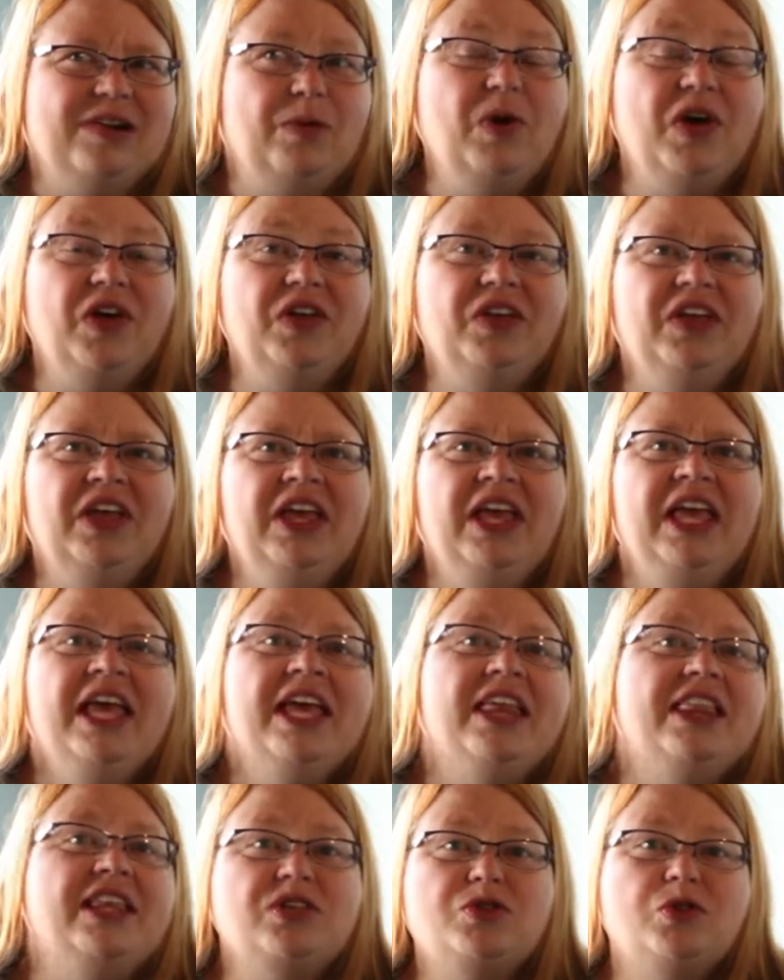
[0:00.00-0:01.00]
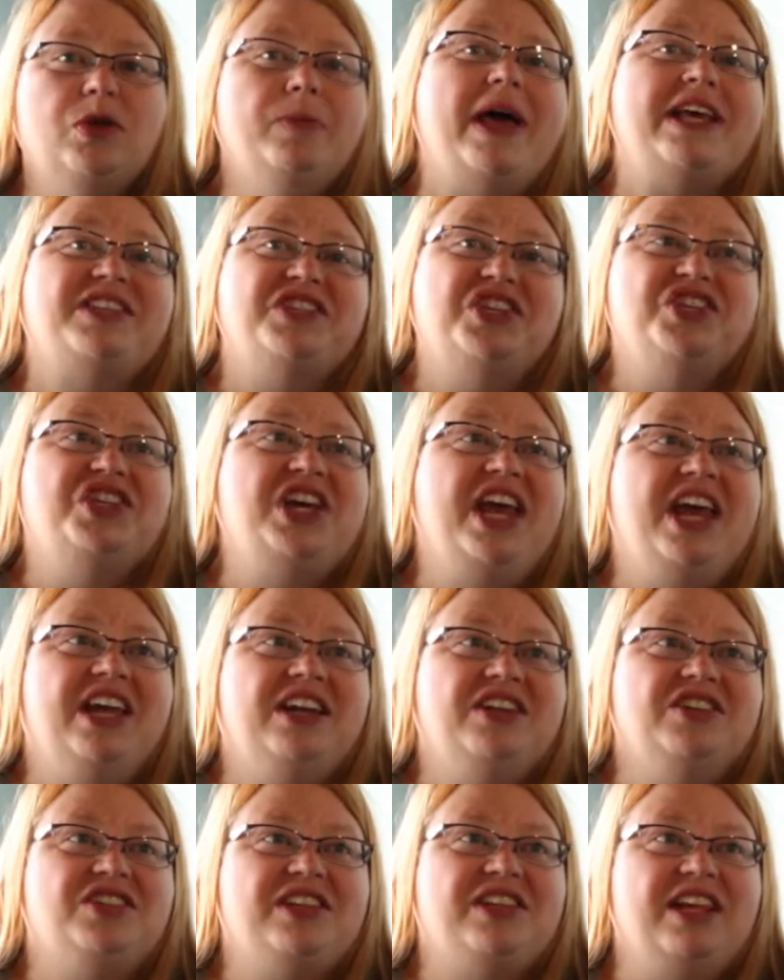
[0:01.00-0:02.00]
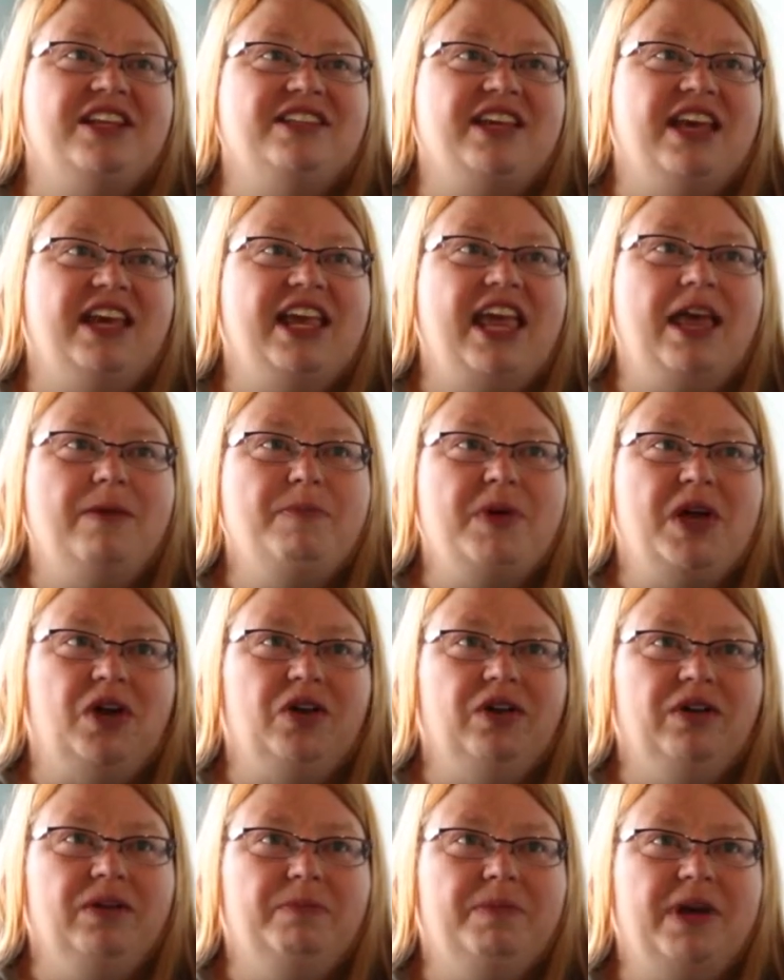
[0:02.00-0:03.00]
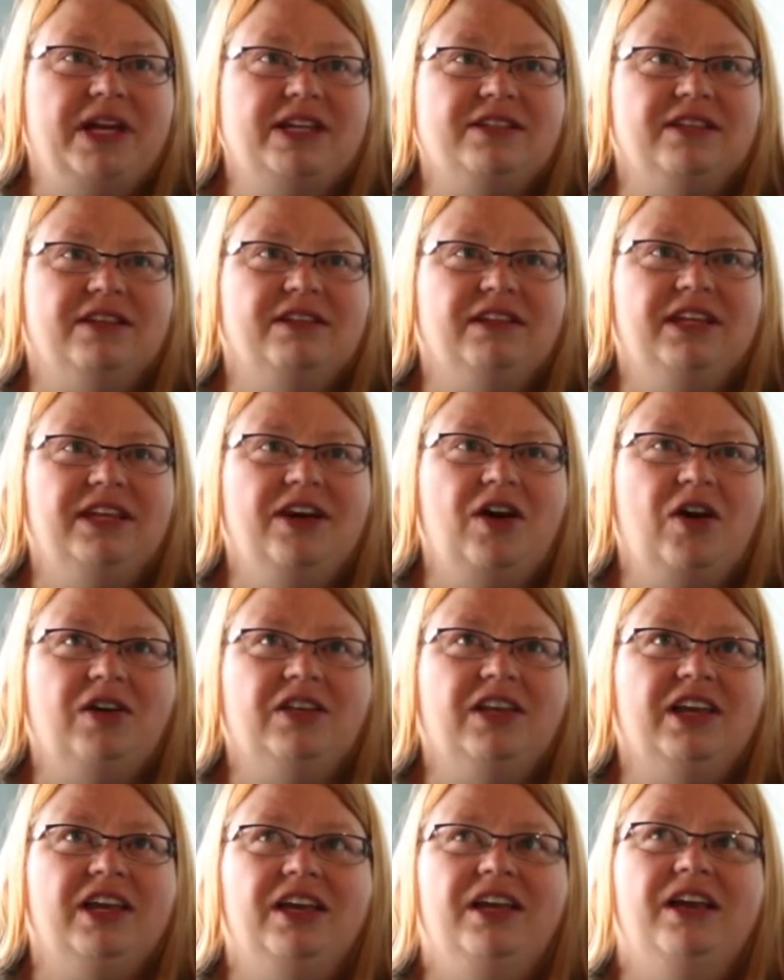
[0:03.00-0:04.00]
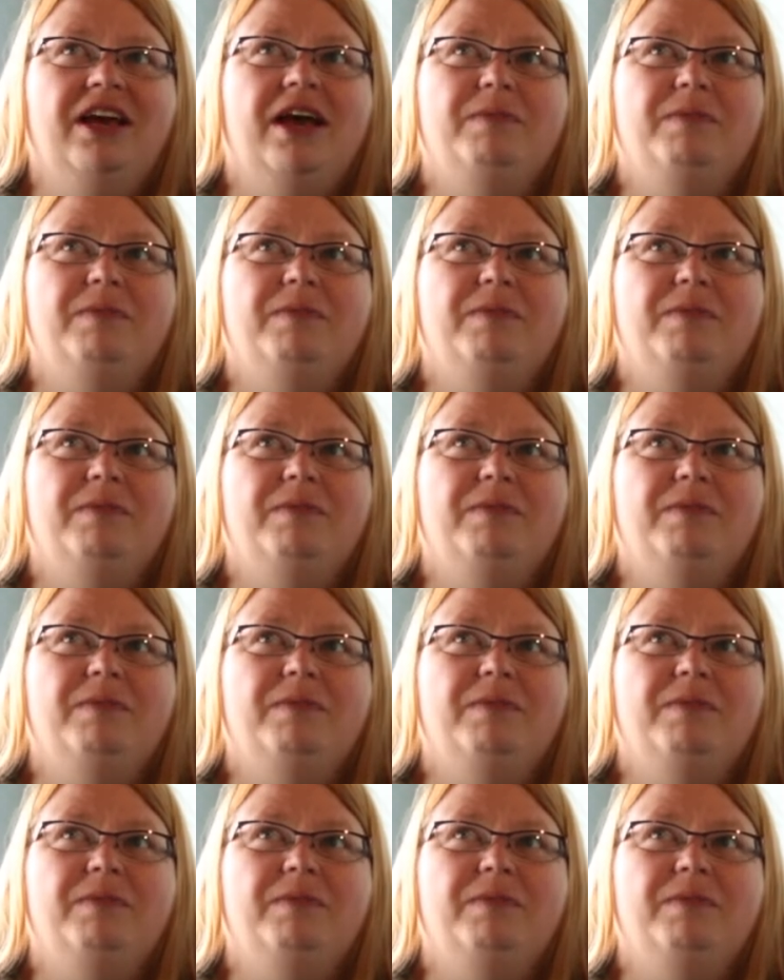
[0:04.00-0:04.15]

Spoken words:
Well, this room hasn't changed since I came here, basically, hardly.